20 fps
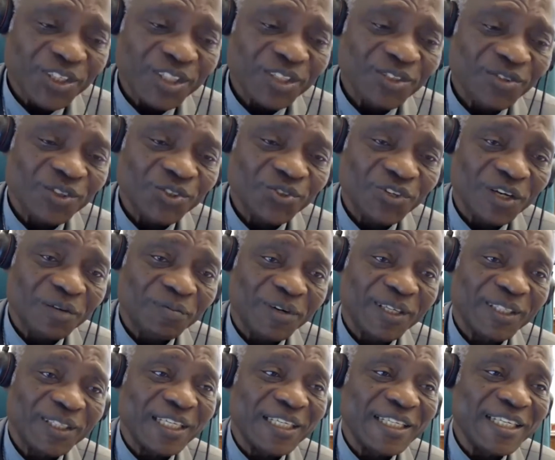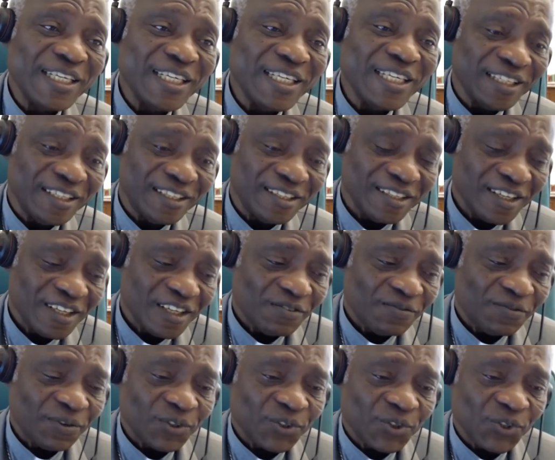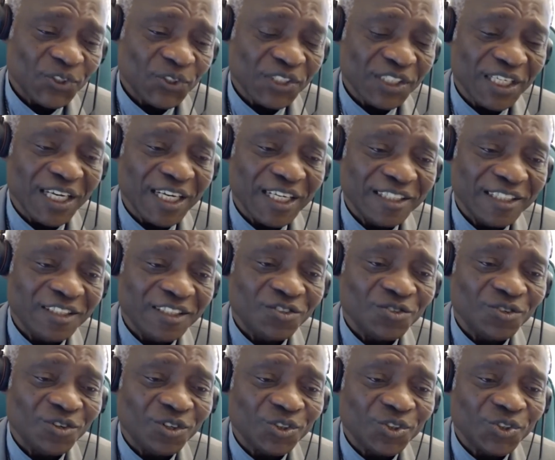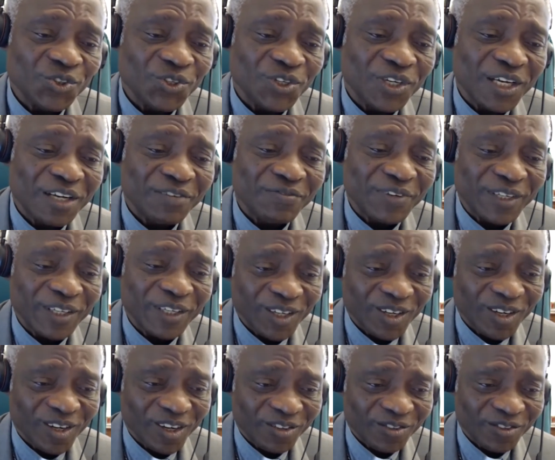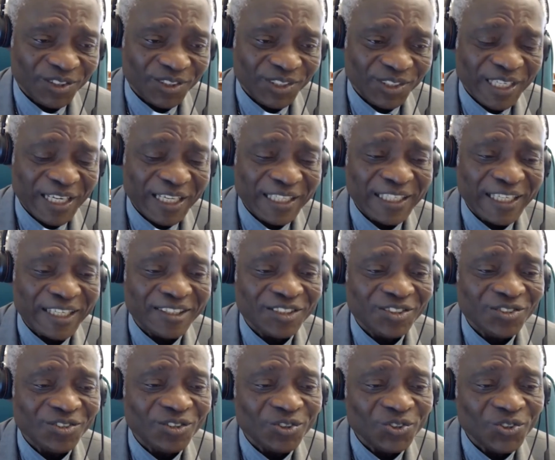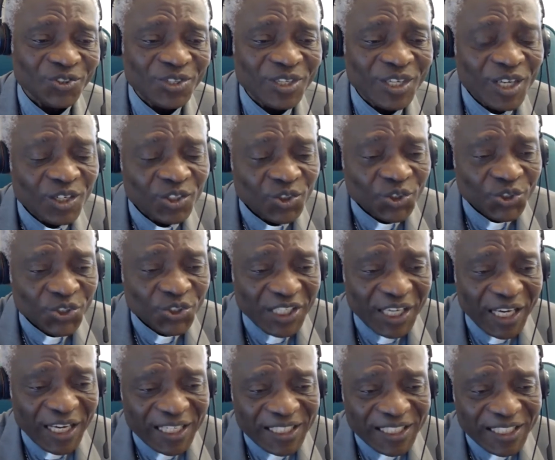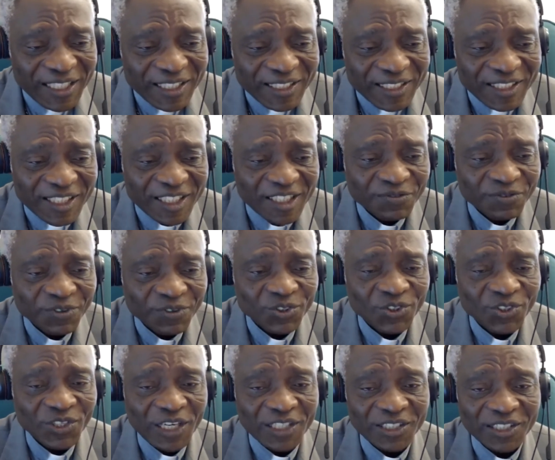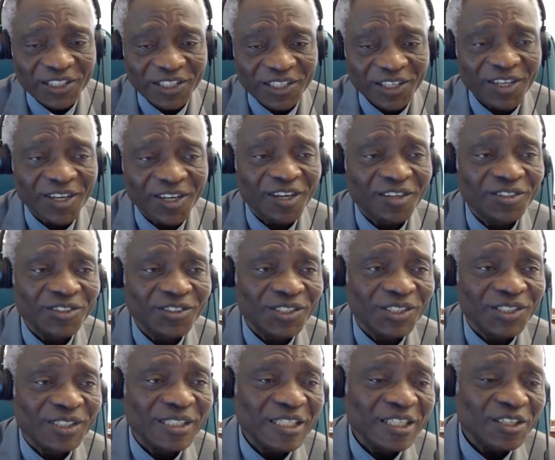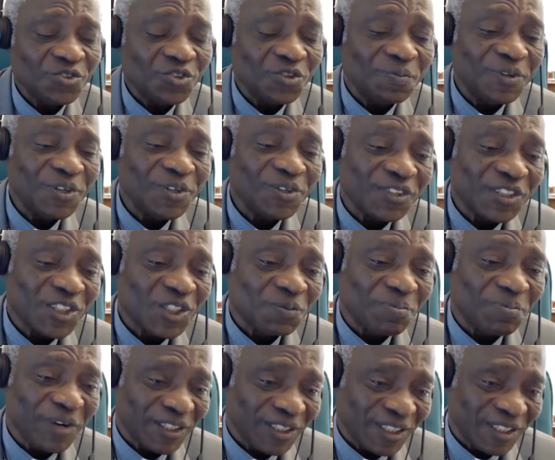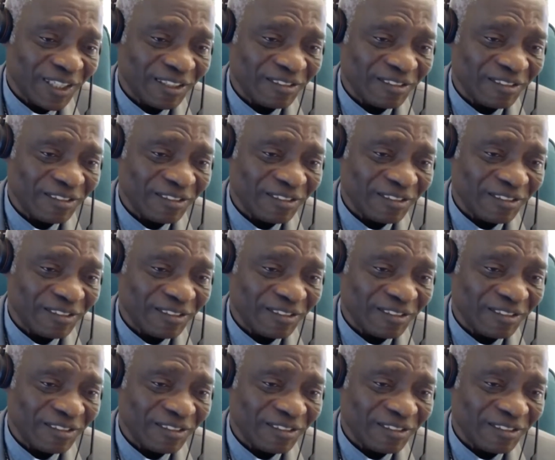also about the need for society to also have an ecology, that there is also, society itself also has an ecology to be respected.